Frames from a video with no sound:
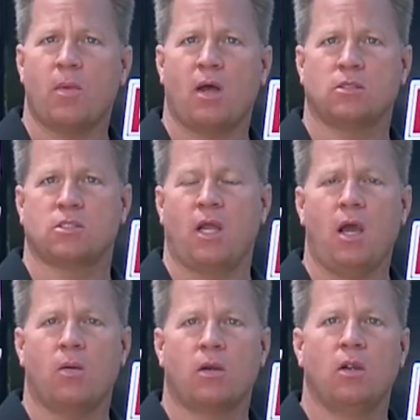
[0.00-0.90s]
miles an
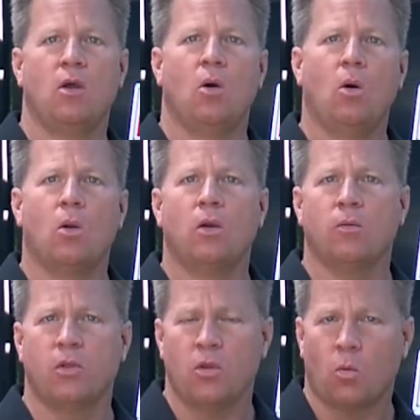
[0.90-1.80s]
hour, or
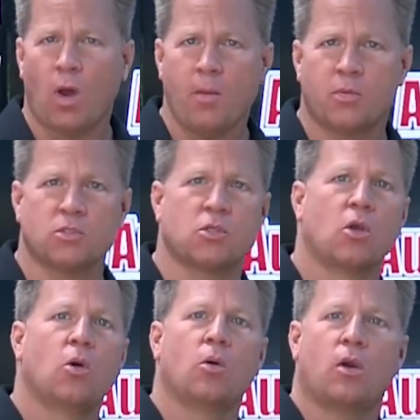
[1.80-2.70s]
when your wipers
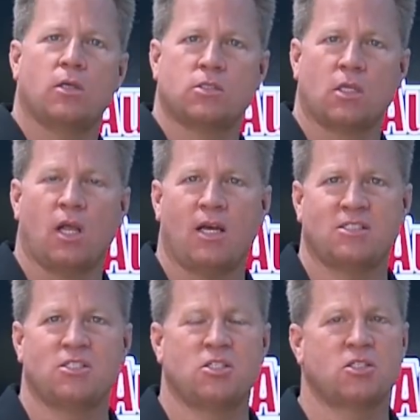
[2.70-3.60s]
go across the
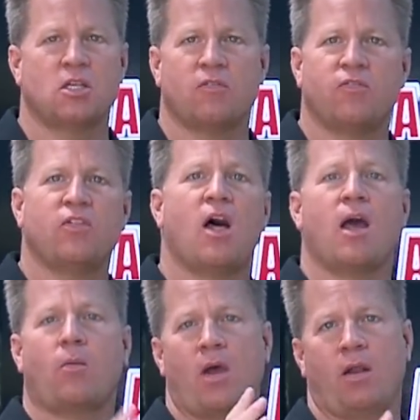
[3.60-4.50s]
glass, it's just going to
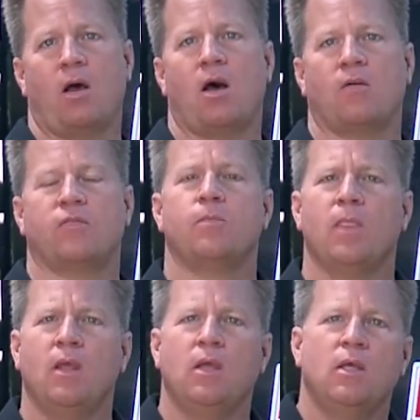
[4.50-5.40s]
fly right off.
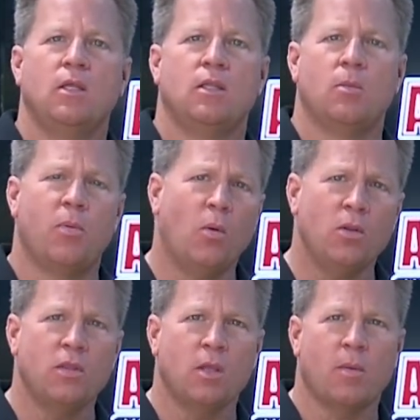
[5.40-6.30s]
The
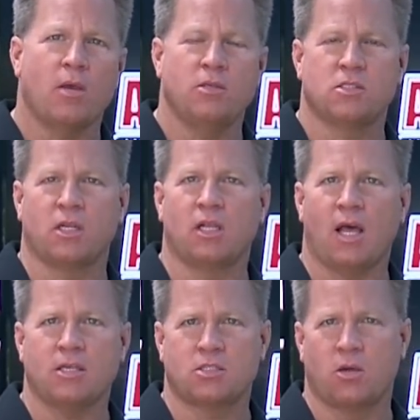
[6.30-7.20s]
important thing about using a
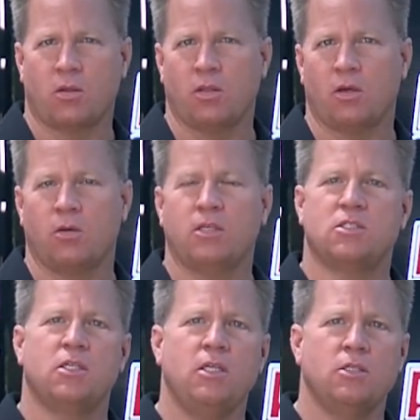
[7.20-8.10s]
glass coating though is
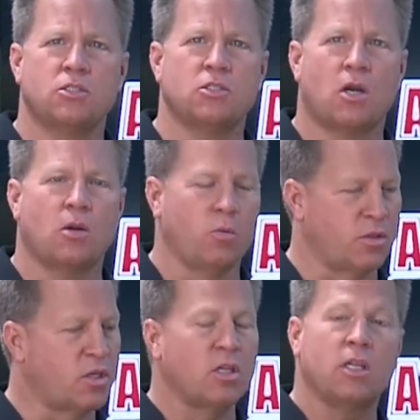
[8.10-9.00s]
you need to start
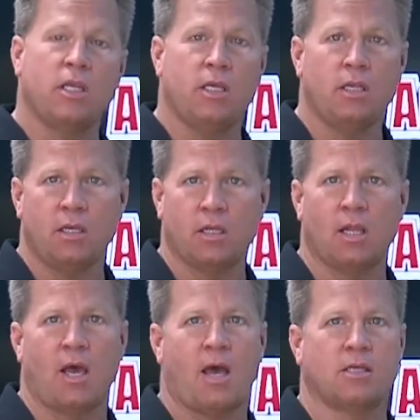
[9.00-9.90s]
with clean
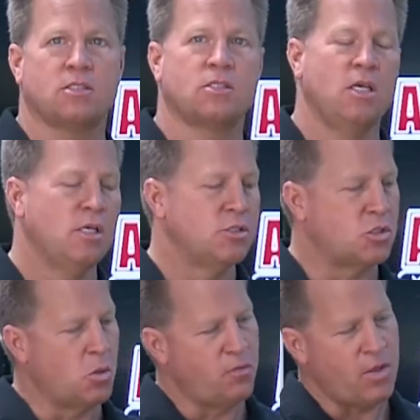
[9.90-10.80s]
glass.
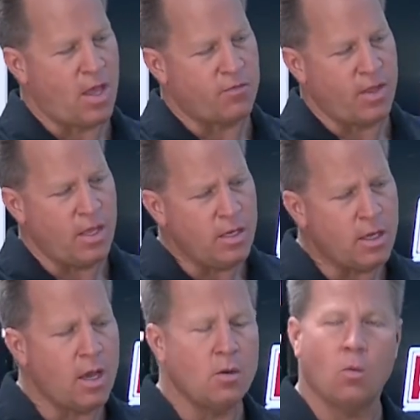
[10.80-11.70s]
So if you have any
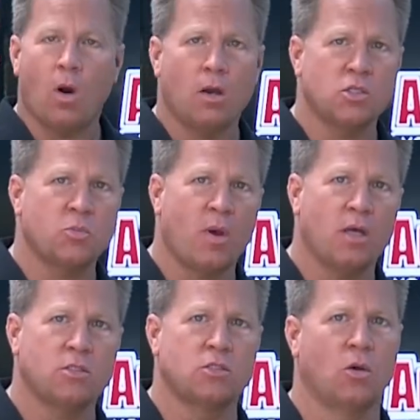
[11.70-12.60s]
kind of water
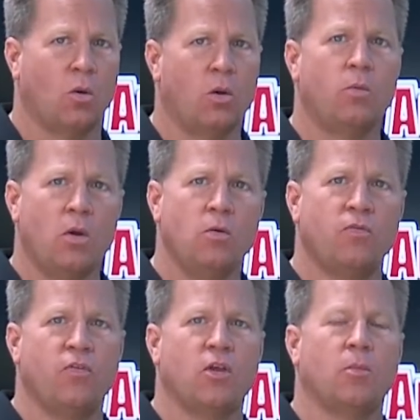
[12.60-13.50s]
spots or road
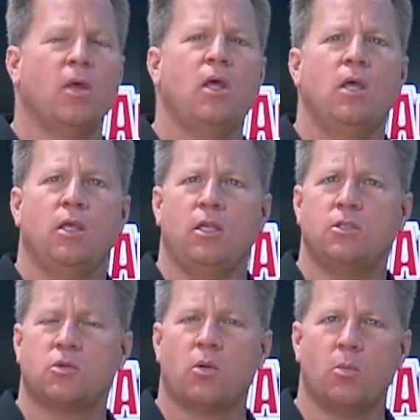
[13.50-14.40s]
film, you need
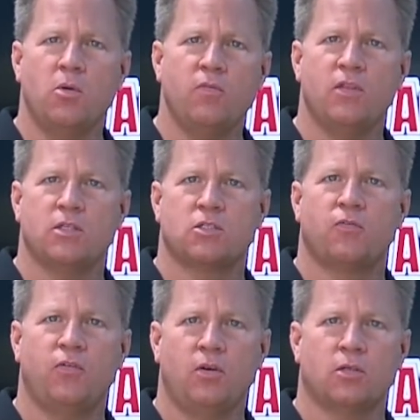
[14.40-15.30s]
to remove this
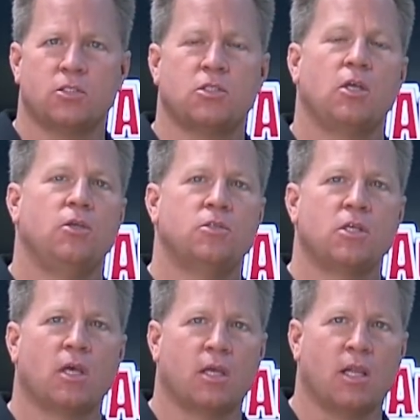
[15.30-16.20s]
first
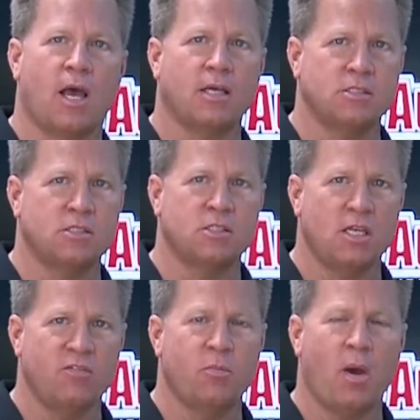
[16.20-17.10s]
using a glass
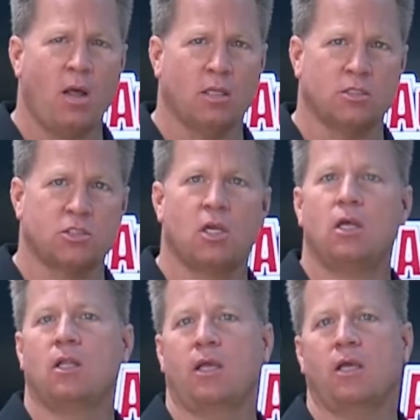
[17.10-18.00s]
safe polish
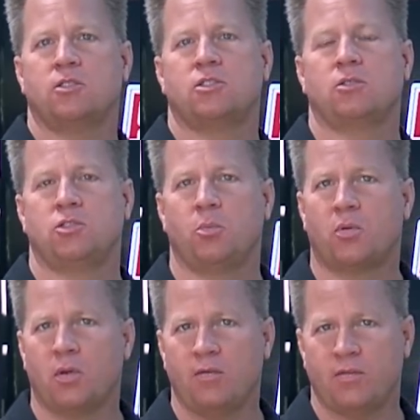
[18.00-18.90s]
like I showed you
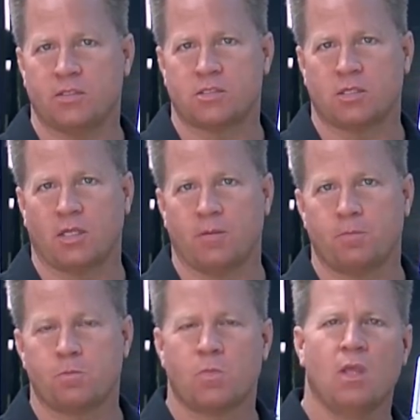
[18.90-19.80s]
previously.
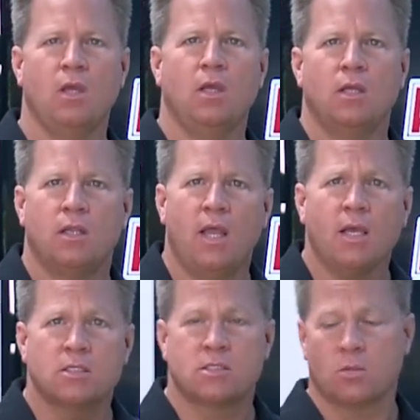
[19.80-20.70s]

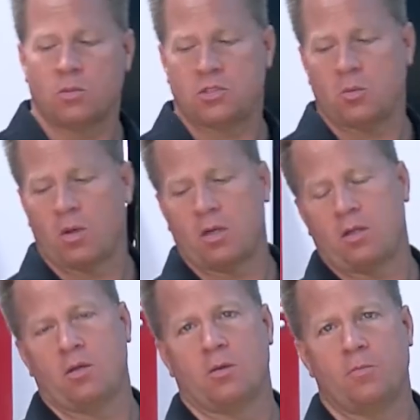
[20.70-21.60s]
Next, what you want to
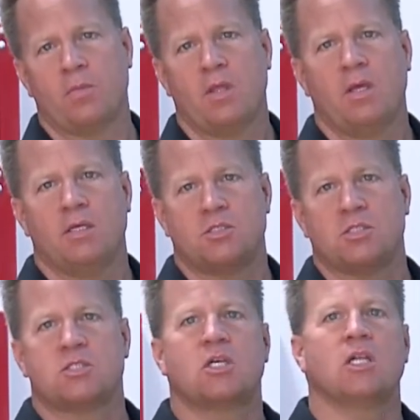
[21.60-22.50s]
do is
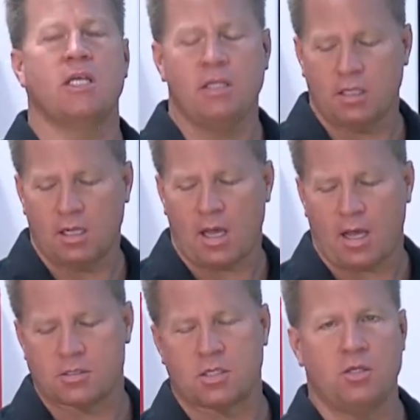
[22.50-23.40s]
just clean the
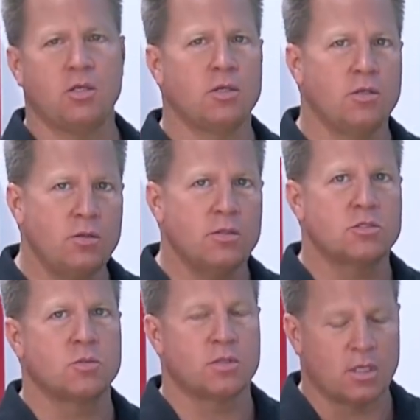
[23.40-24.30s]
glass, and you can do
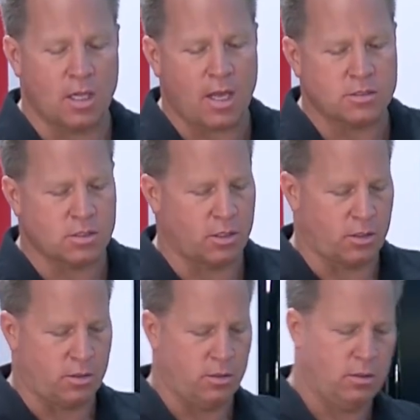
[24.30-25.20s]
this with the glass
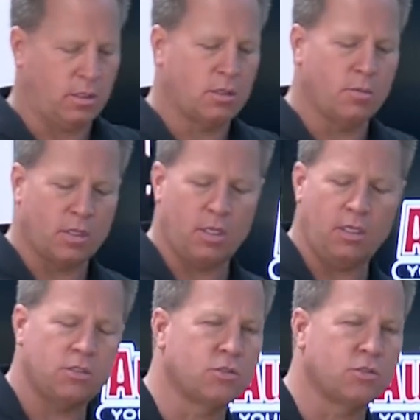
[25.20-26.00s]
cleaner like the McKee's